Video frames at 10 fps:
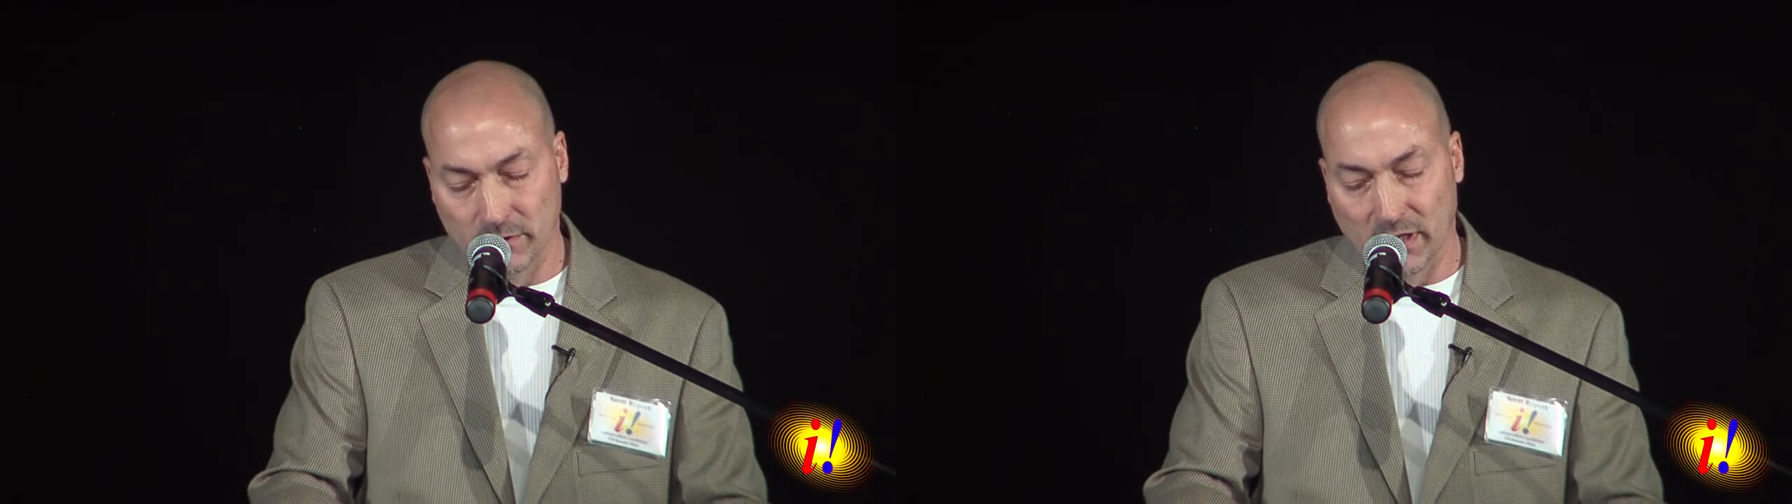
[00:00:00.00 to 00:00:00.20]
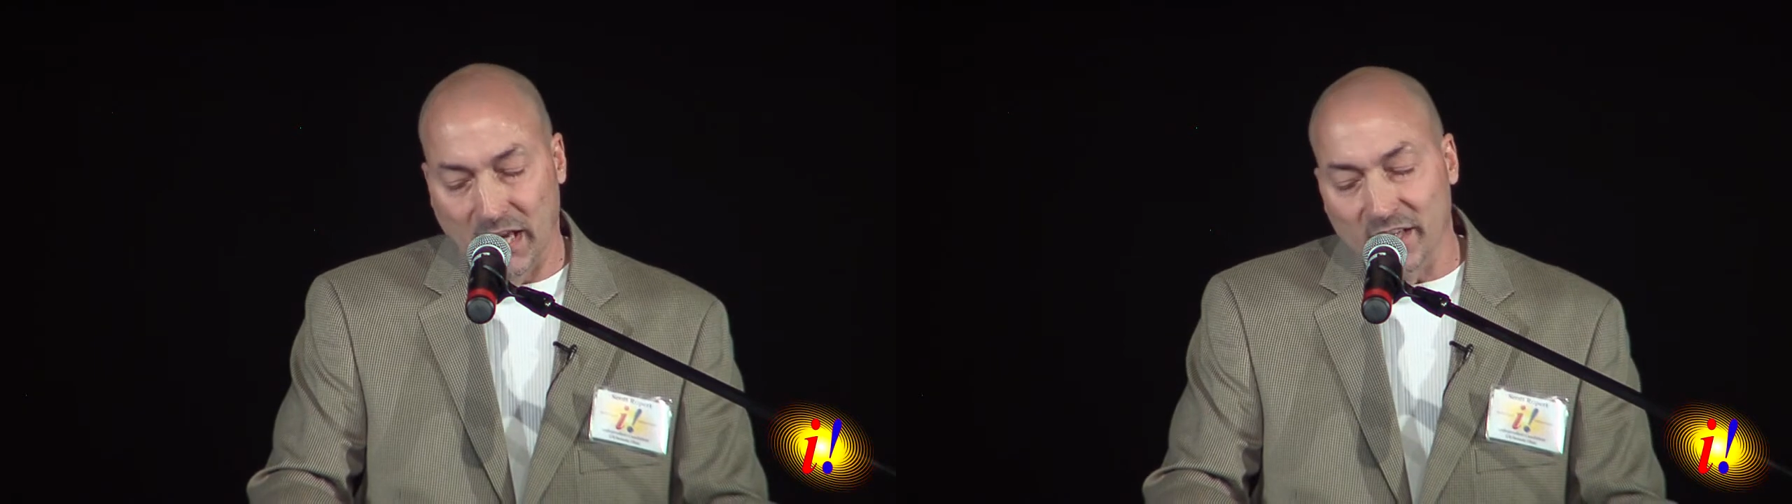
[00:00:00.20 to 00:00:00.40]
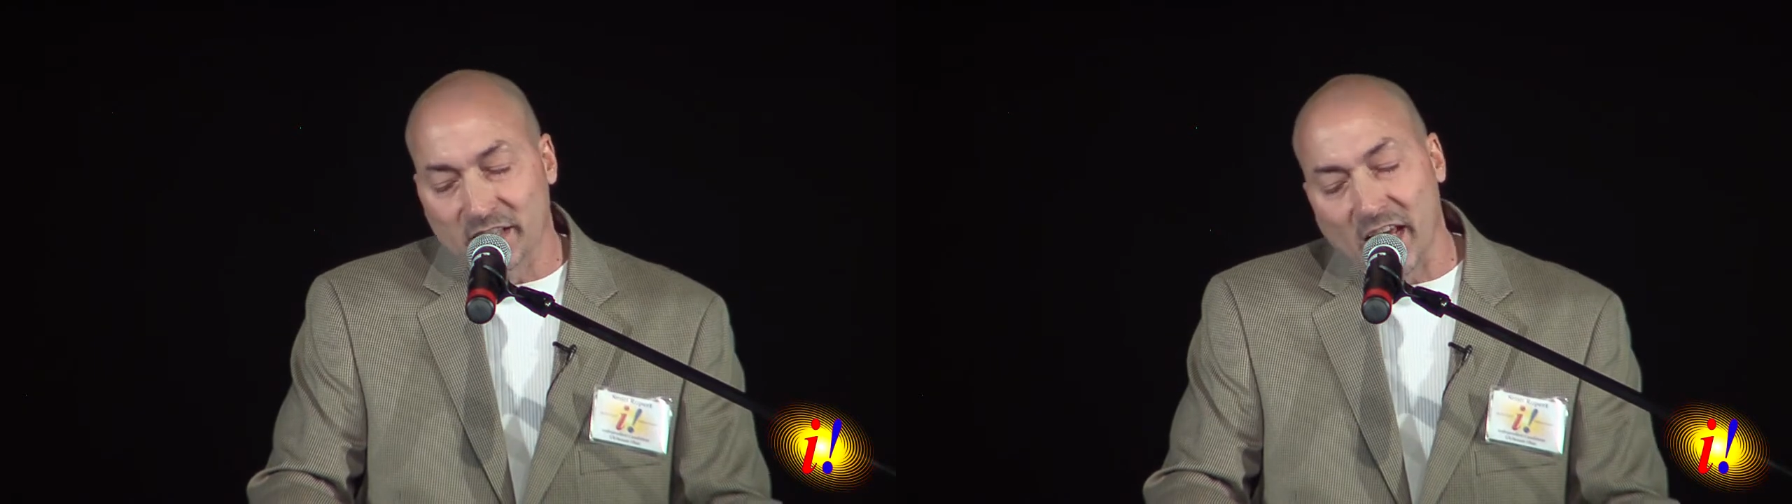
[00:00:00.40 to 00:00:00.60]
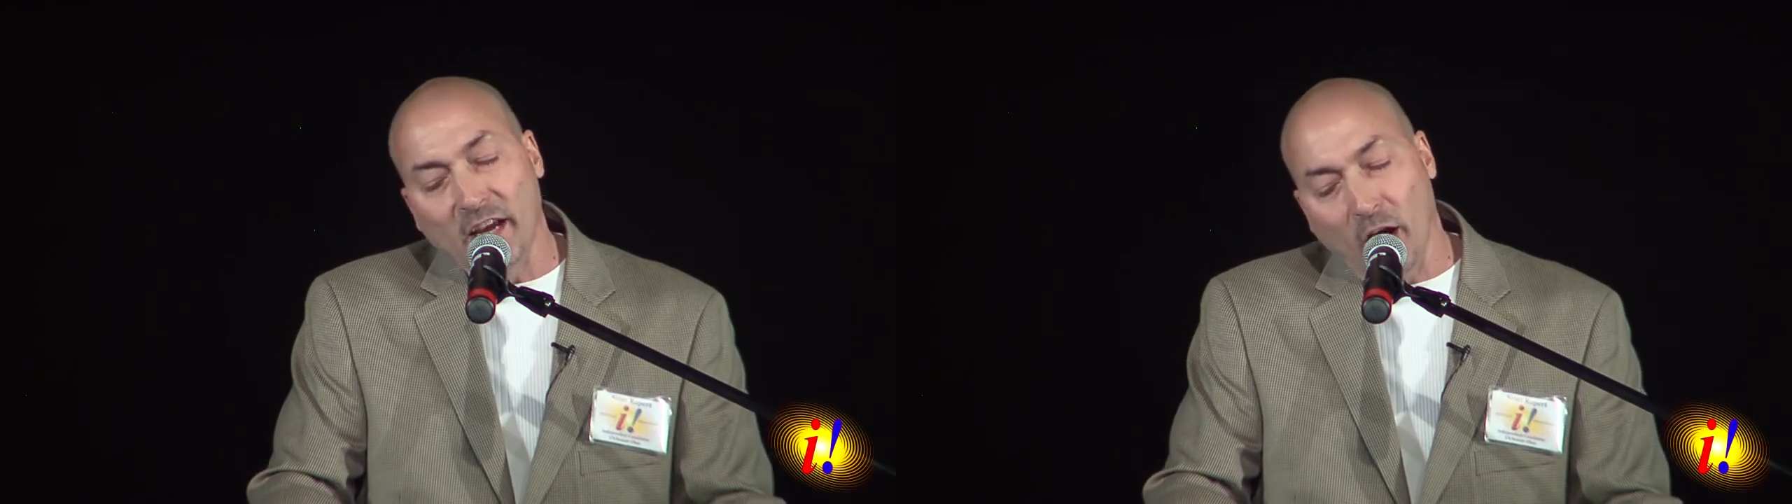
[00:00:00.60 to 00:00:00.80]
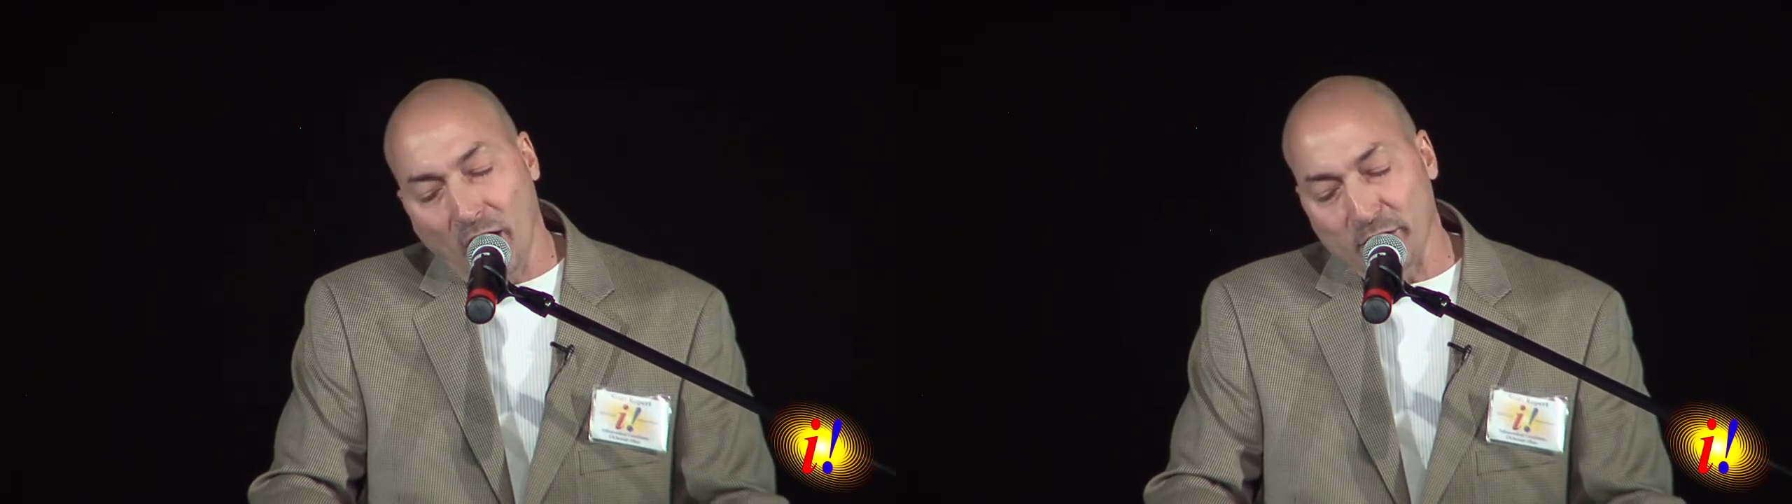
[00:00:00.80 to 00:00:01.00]
and to take
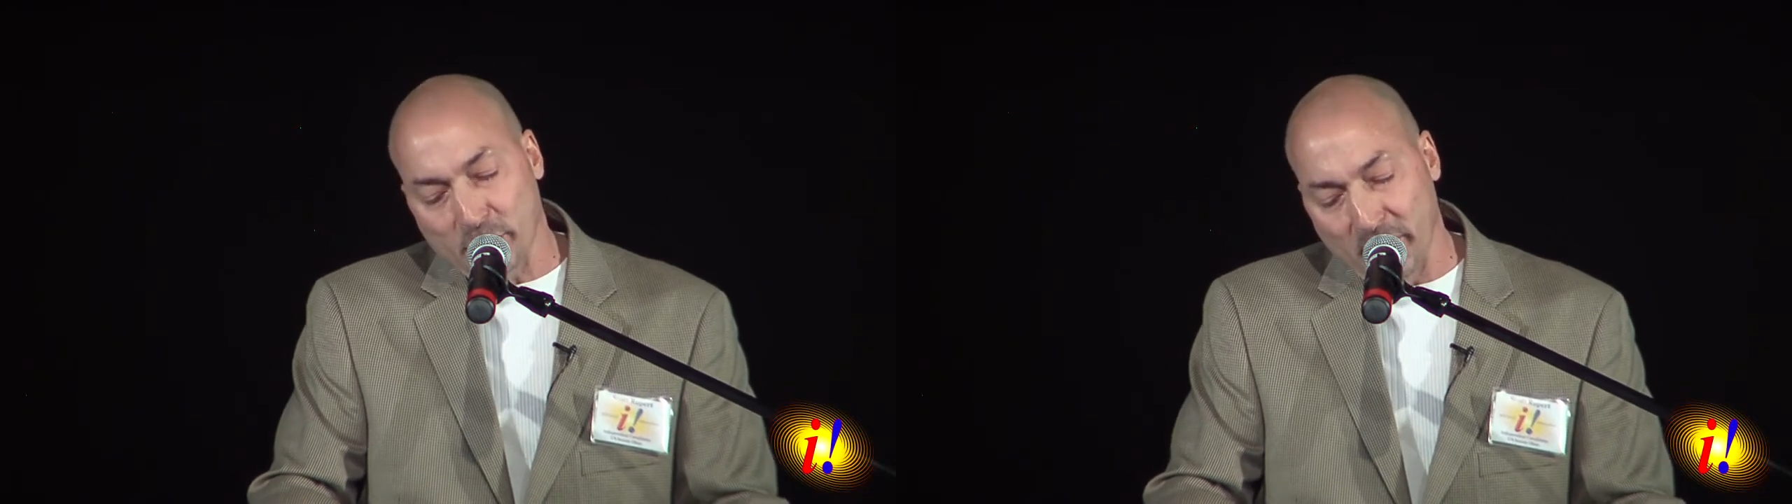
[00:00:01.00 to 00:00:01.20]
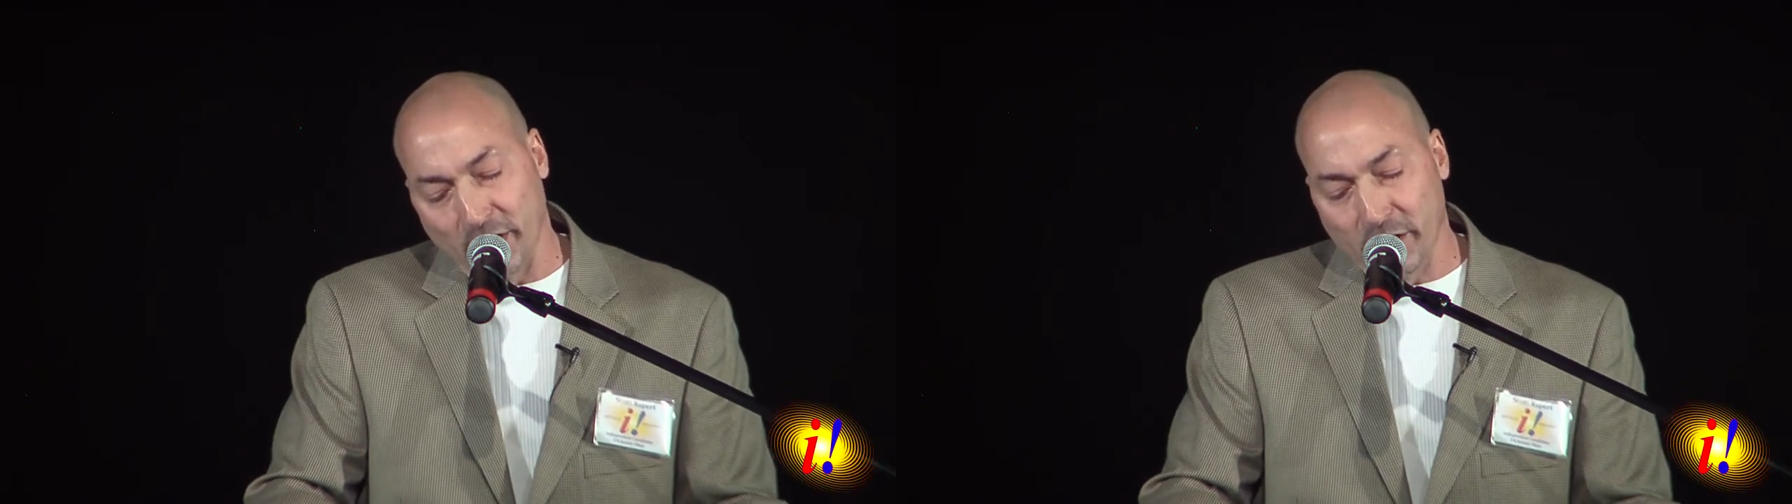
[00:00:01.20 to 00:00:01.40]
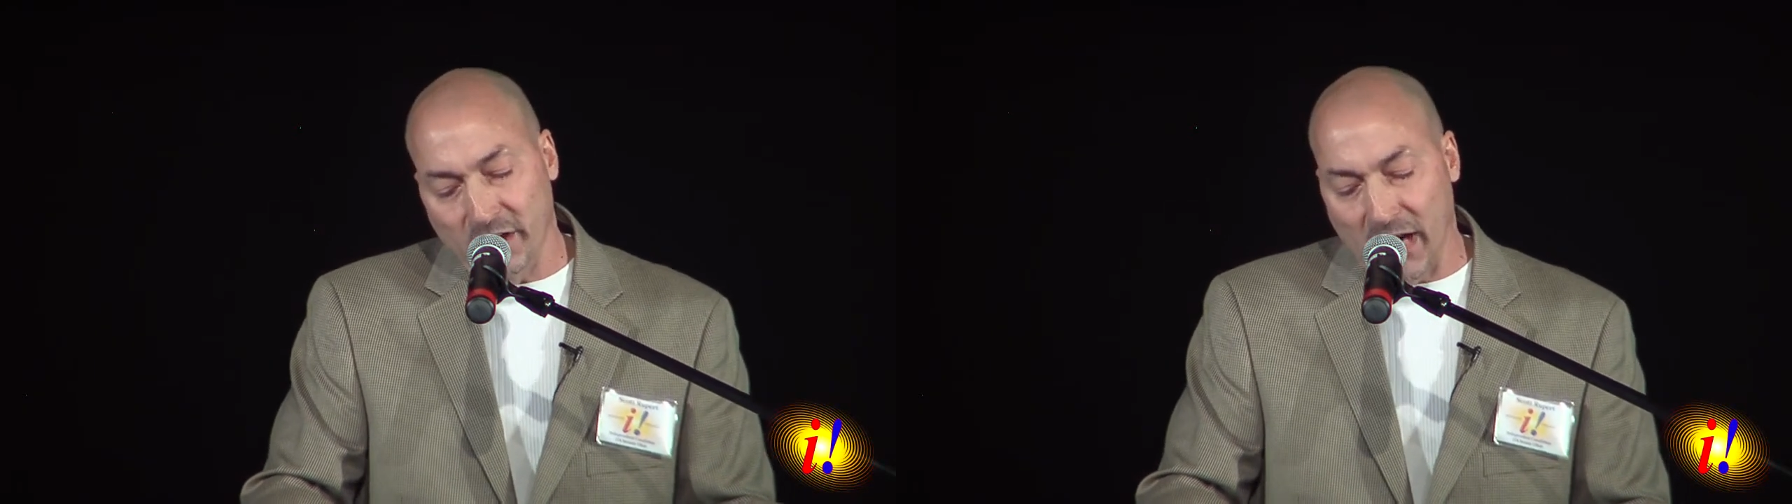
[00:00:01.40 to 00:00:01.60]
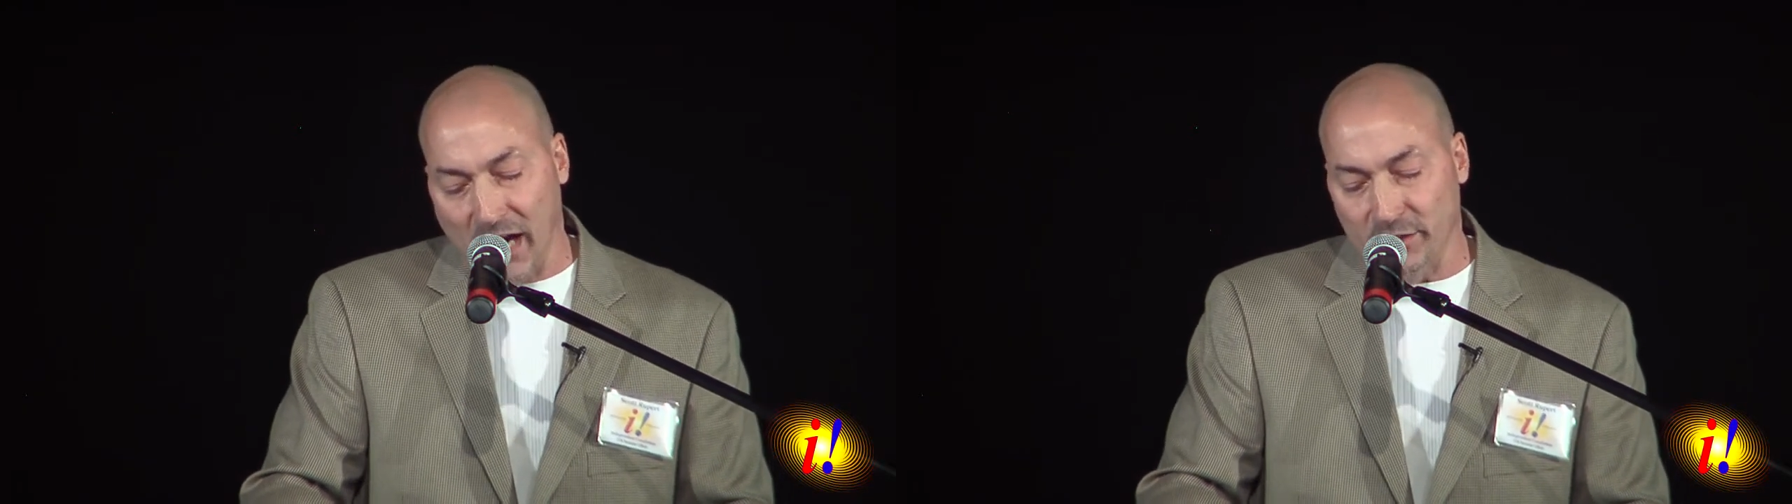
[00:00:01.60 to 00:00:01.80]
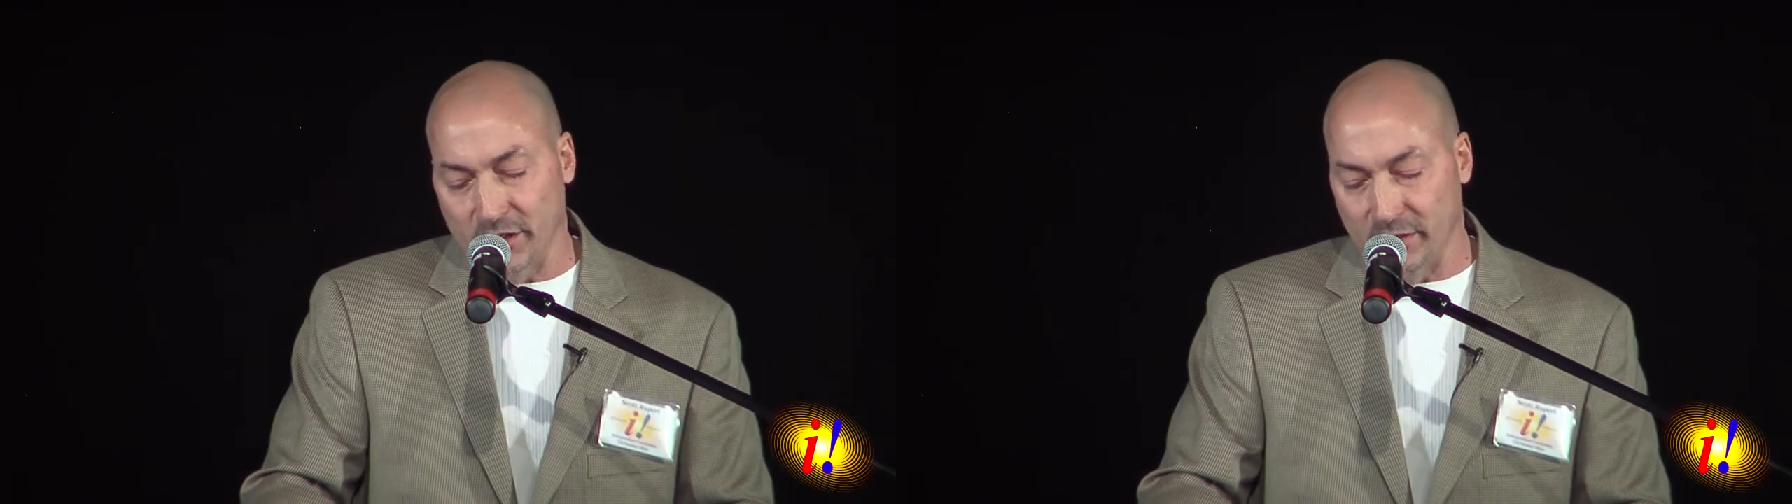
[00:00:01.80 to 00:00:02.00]
office with a good
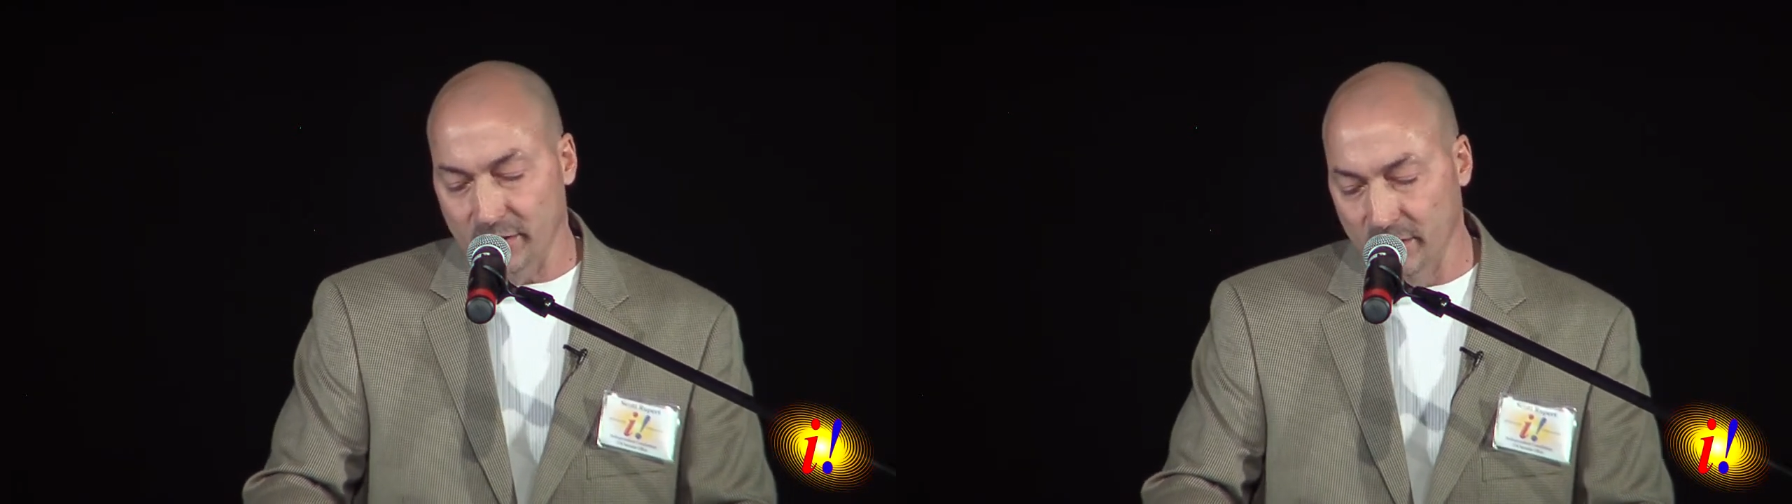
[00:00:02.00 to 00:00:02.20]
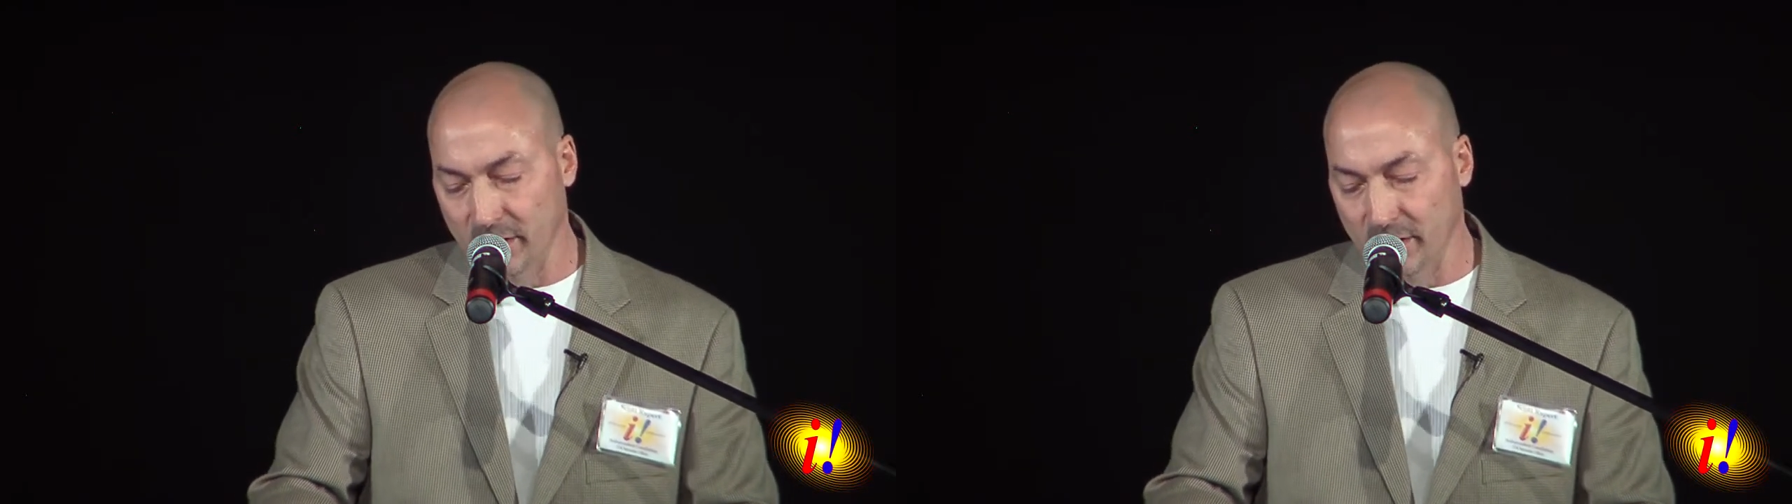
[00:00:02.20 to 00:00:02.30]
conscience.